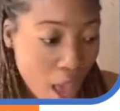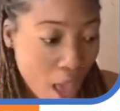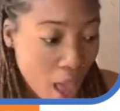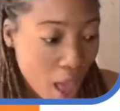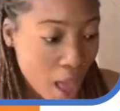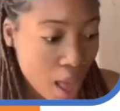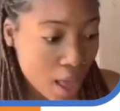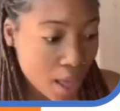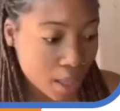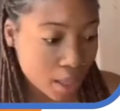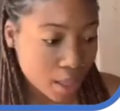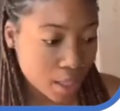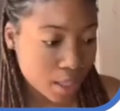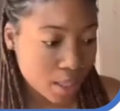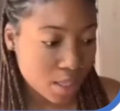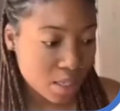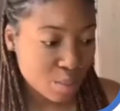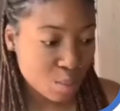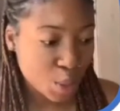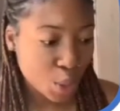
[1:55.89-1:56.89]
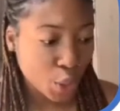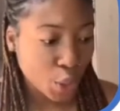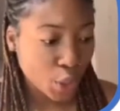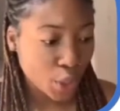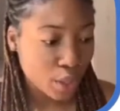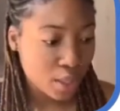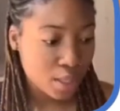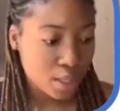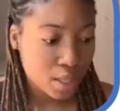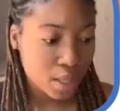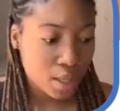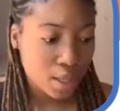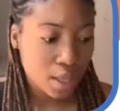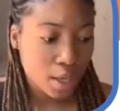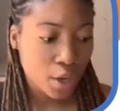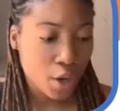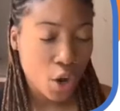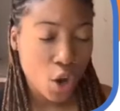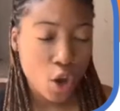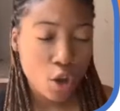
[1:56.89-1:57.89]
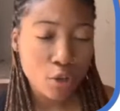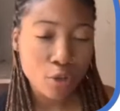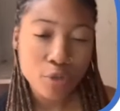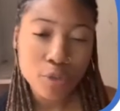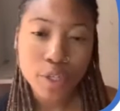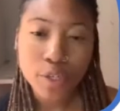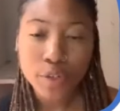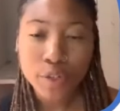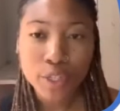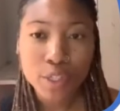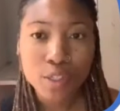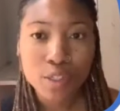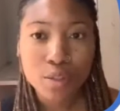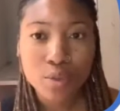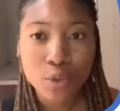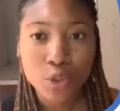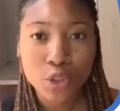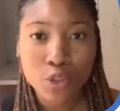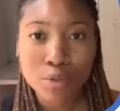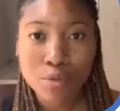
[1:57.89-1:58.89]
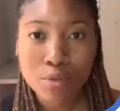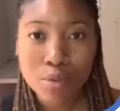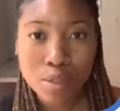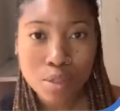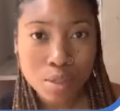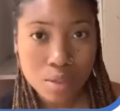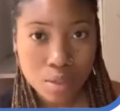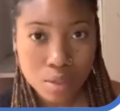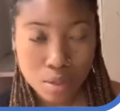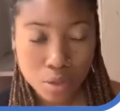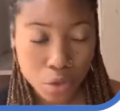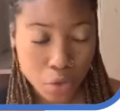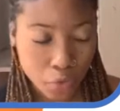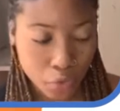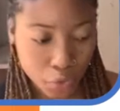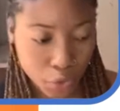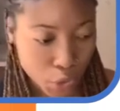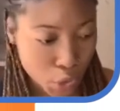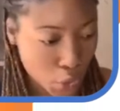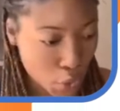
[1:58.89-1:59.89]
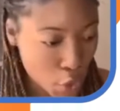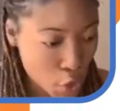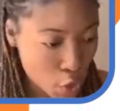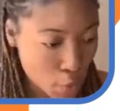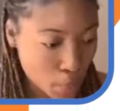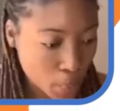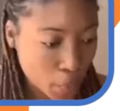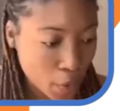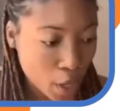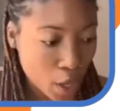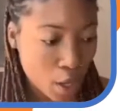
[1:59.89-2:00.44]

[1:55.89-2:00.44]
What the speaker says: and this is because there are various uses of the term.